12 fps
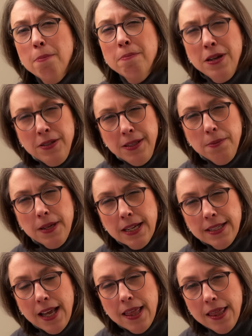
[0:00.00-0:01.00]
mostly
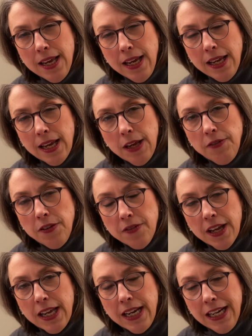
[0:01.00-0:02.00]
because I think if you
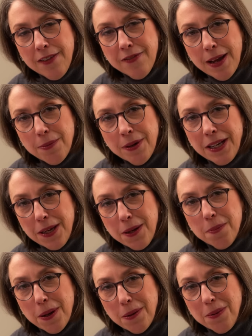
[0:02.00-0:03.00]
cut any fabric, you
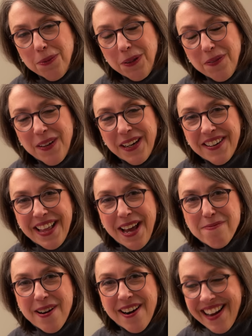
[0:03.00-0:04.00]
can probably figure
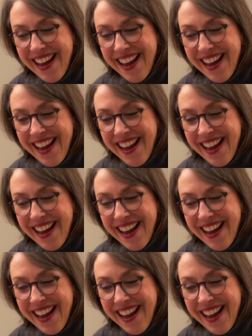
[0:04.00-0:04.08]
that part